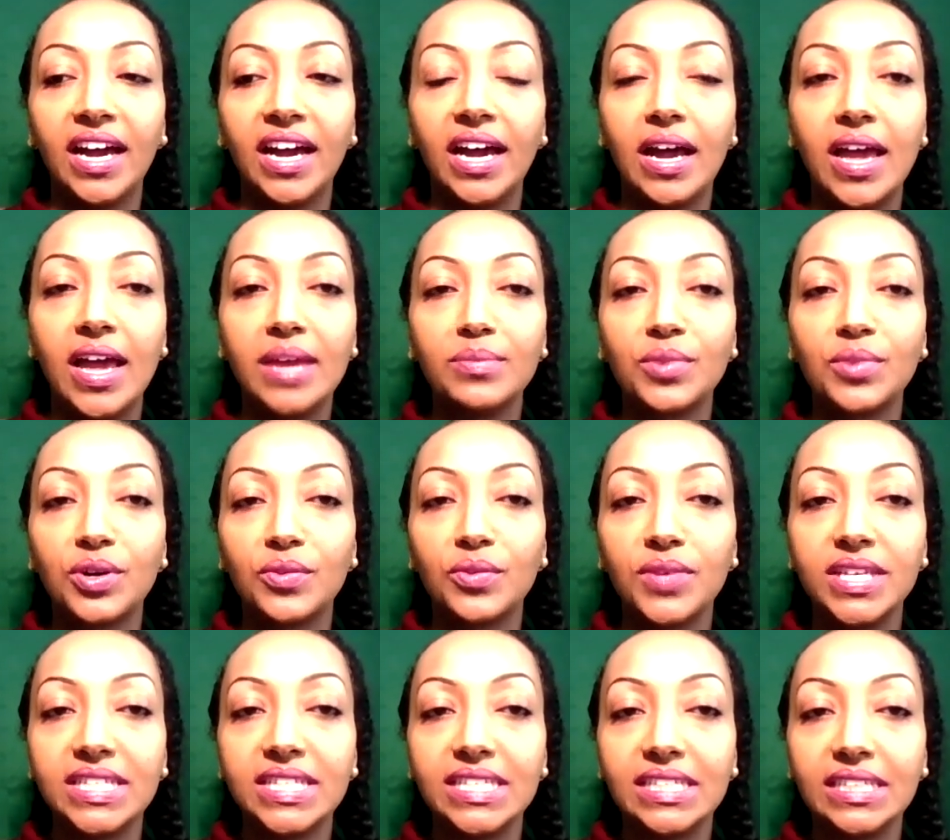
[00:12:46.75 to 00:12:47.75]
And more
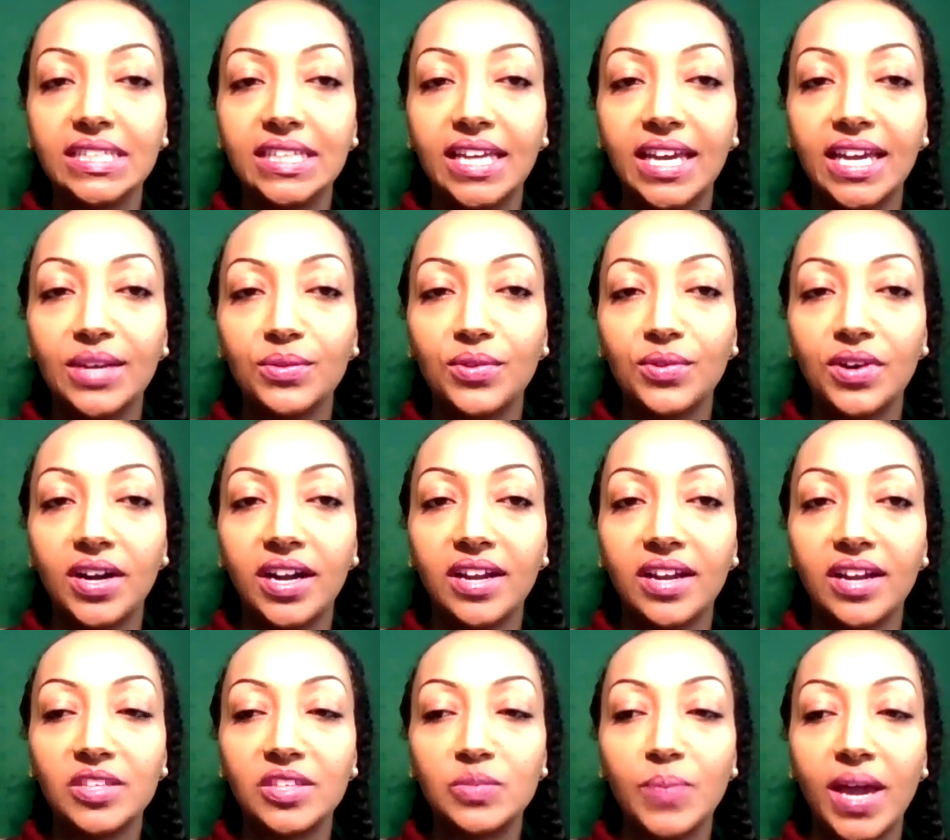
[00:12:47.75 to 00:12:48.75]
recently,
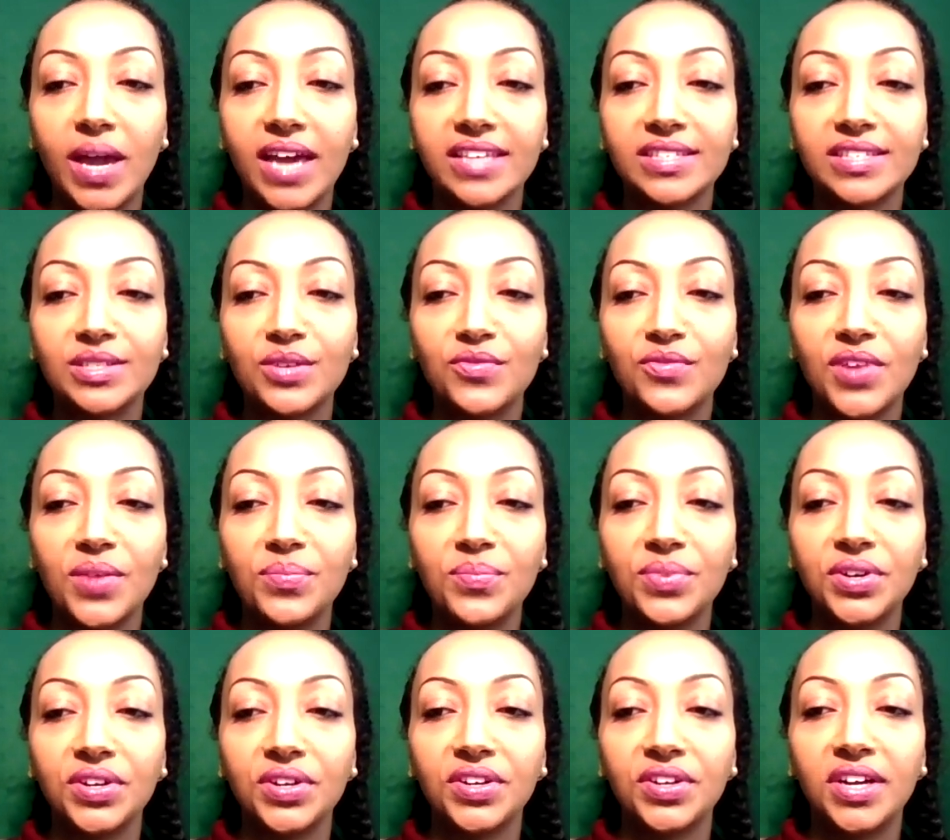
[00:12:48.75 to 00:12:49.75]
Anwar, this past
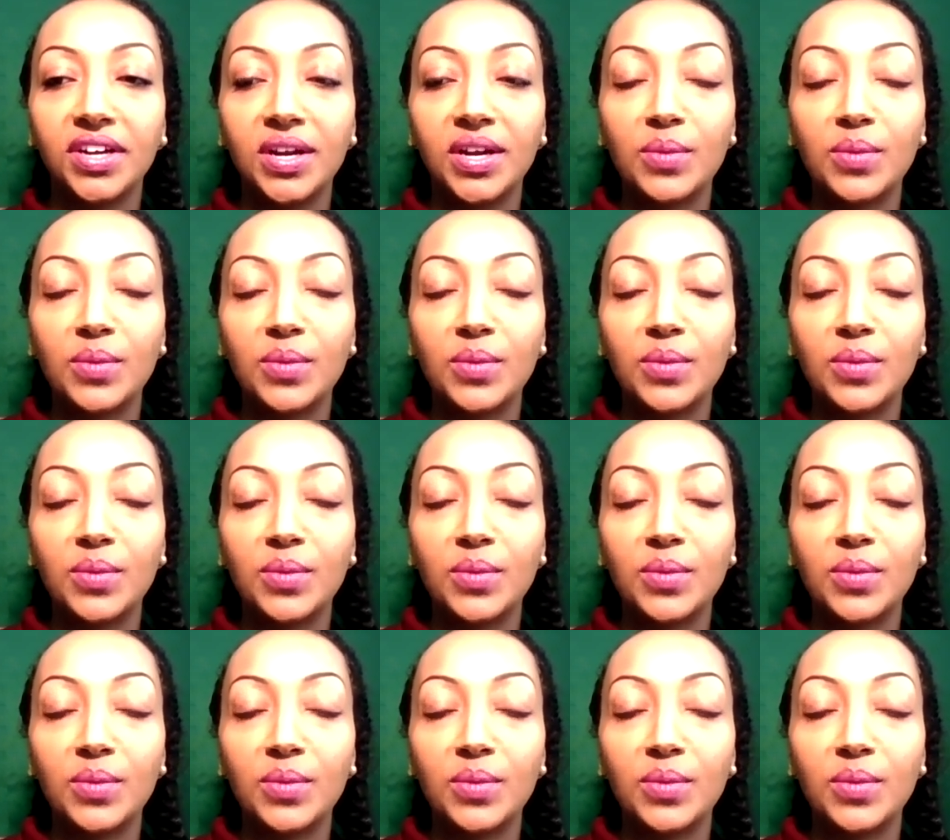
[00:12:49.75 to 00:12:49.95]
November,